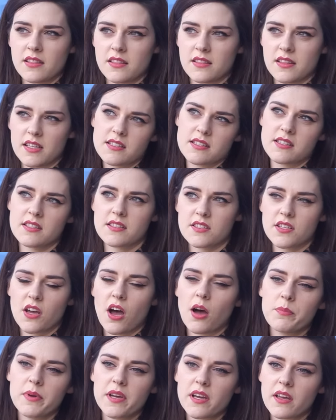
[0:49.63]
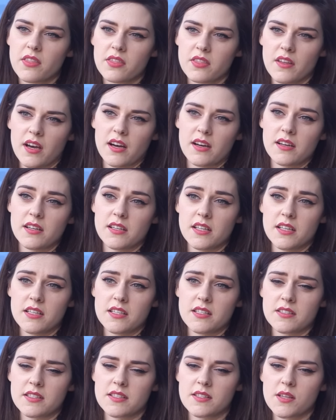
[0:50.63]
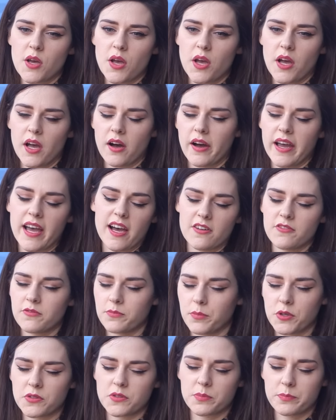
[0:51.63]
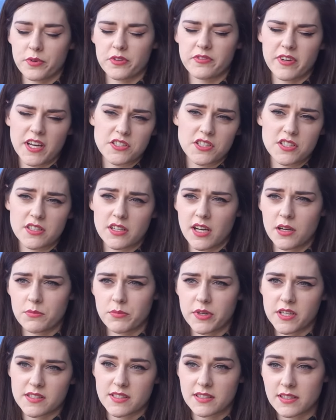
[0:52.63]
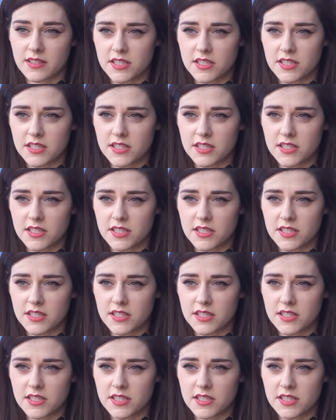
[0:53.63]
This is a topic that is I have both professional and personal